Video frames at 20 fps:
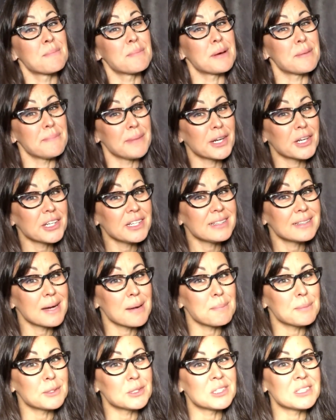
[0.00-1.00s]
But married
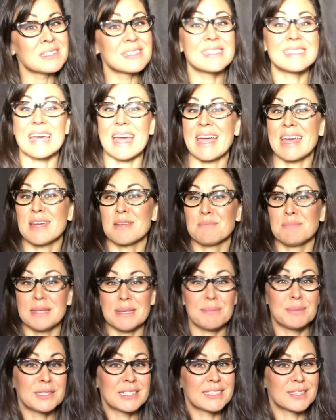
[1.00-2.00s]
couples and
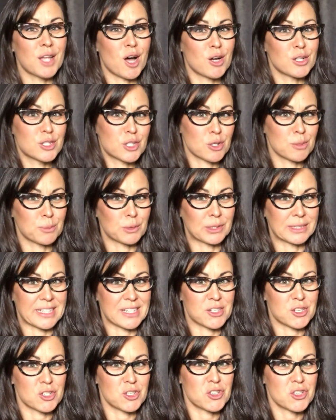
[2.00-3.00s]
people in long term
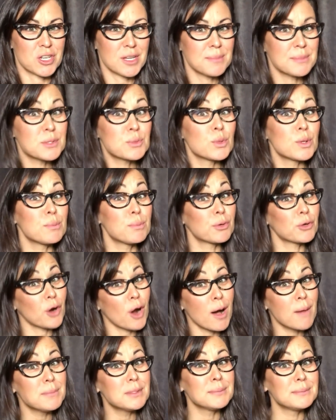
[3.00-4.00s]
relationships will
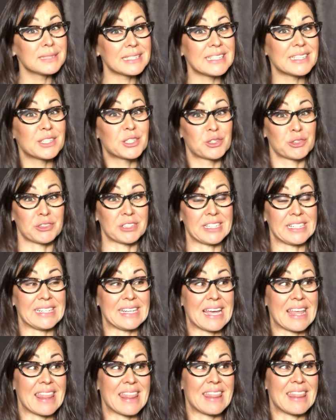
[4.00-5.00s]
probably
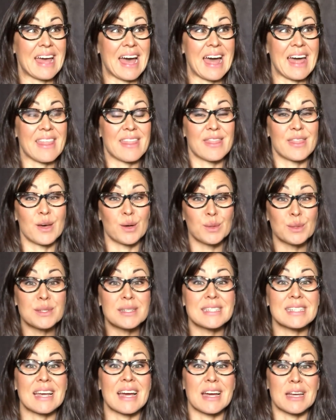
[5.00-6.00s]
agree that
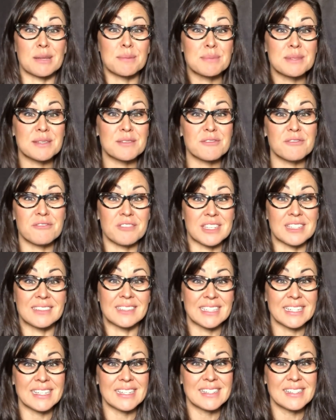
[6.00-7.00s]
those types of
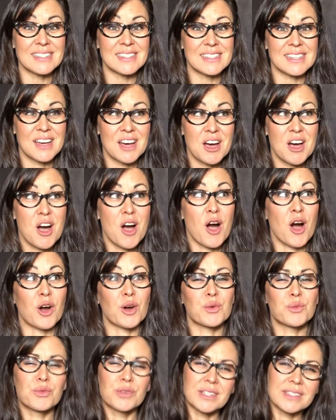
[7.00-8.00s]
feelings
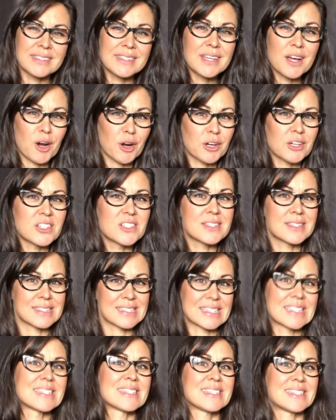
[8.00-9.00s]
are really hard to
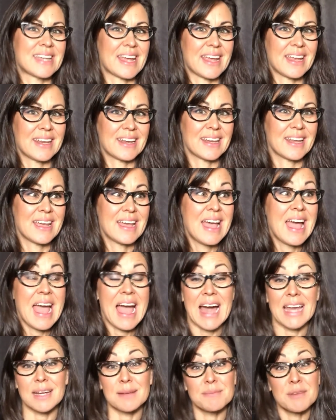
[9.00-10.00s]
sustain.
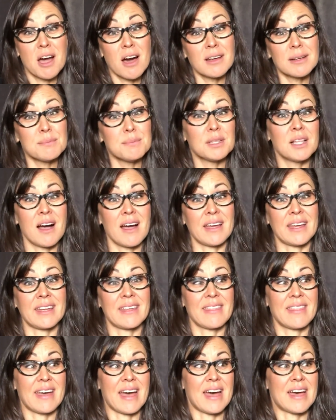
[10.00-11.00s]
And I'm not
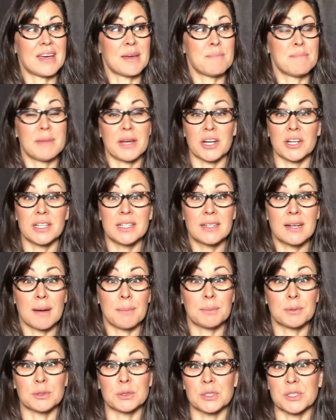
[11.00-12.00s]
implying that married
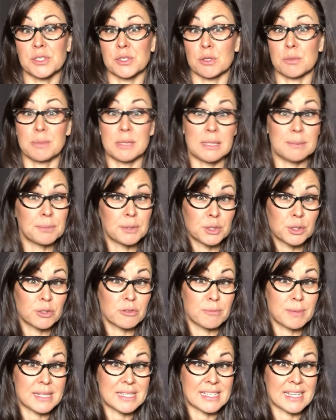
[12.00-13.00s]
couples or people who
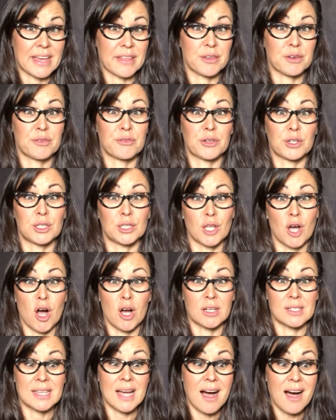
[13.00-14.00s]
have been together for a
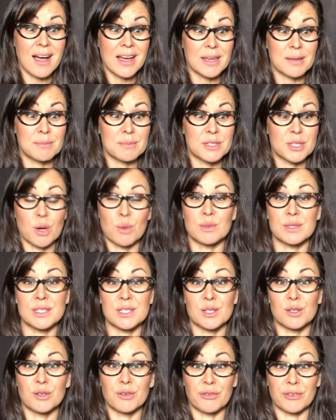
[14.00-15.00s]
long time don't
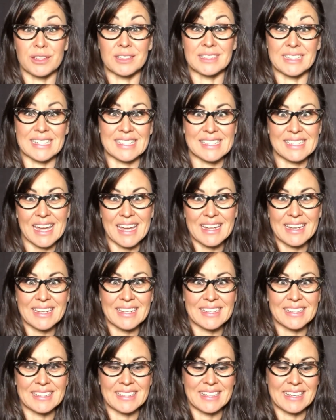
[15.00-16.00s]
still feel
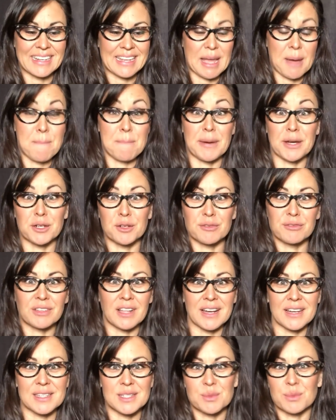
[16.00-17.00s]
excited and get
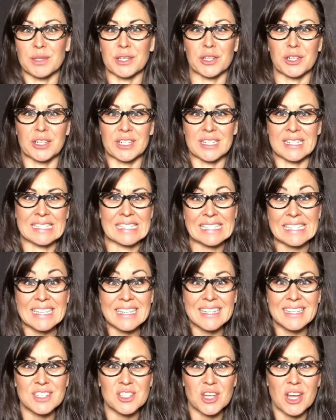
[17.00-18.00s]
butterflies when they're gonna see
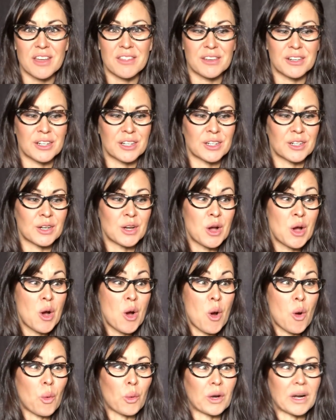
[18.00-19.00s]
each other
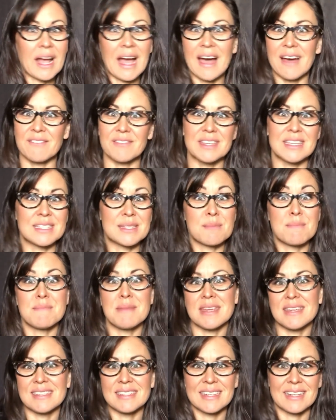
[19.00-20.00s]
or have these
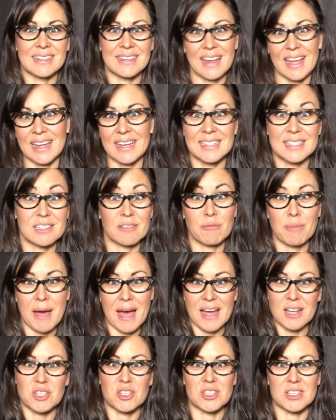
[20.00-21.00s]
amazing nights of
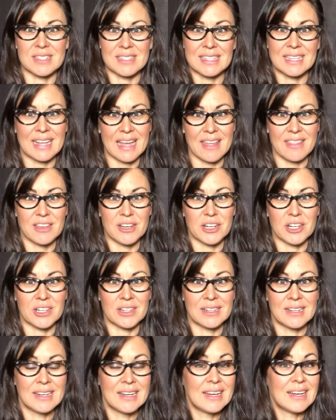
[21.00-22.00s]
passion
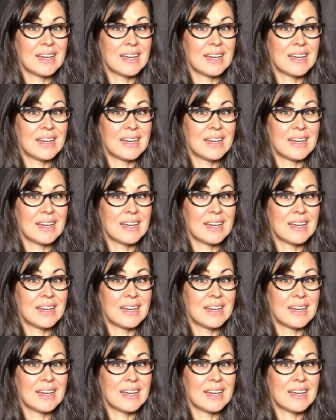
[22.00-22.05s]
together.